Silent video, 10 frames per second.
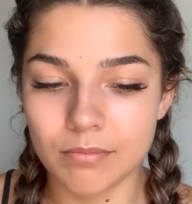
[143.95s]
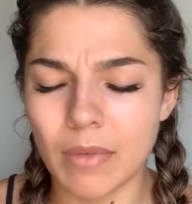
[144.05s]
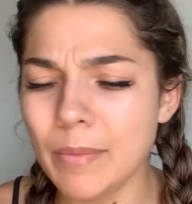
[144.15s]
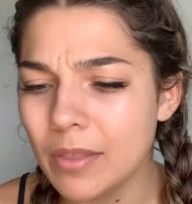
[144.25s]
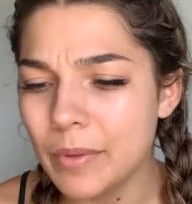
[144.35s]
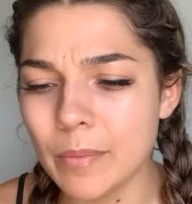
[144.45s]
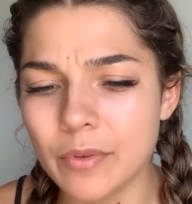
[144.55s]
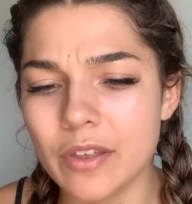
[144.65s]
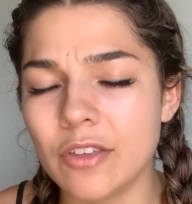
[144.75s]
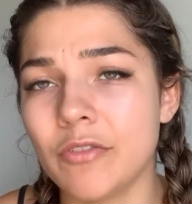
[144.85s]
Maybe the
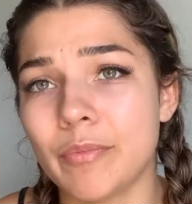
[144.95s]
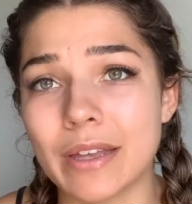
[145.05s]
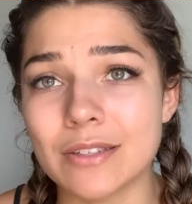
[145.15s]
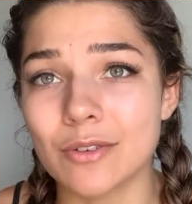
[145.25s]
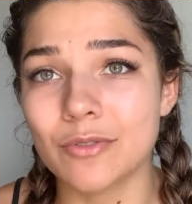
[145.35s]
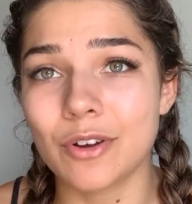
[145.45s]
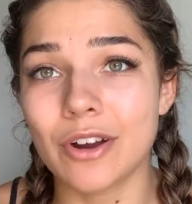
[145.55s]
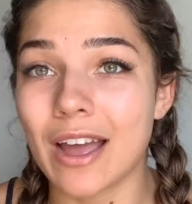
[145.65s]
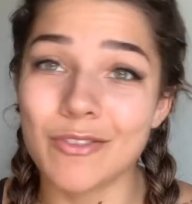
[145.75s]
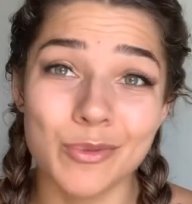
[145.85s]
people that you've met so
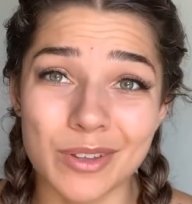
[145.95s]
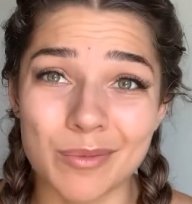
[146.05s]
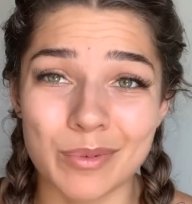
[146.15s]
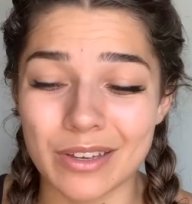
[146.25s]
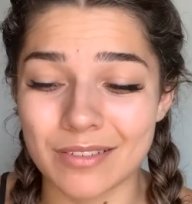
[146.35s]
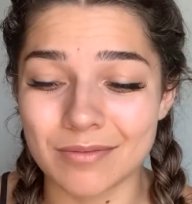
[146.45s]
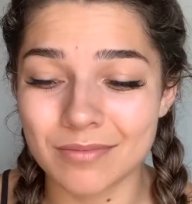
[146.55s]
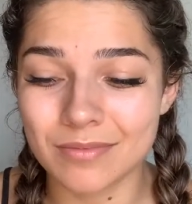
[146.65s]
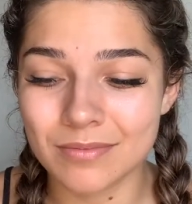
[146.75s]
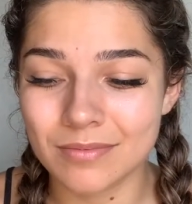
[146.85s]
far haven't really been
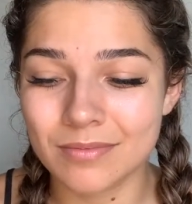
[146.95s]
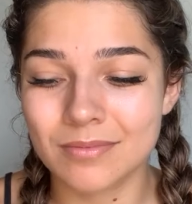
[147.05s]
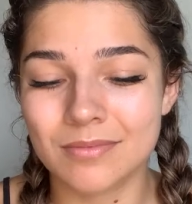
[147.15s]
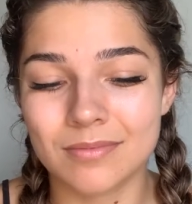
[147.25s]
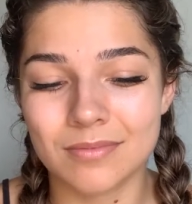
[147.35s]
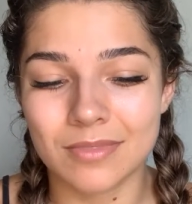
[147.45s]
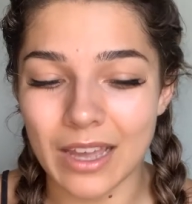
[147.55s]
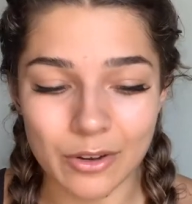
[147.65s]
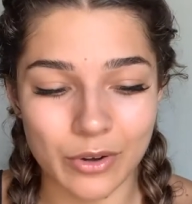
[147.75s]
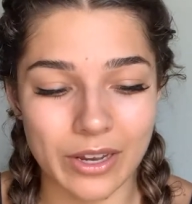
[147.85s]

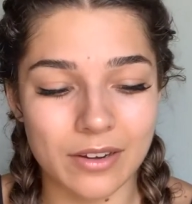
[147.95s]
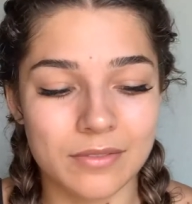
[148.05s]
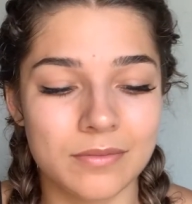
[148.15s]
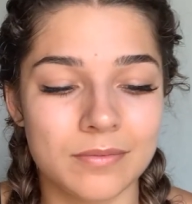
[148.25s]
that great.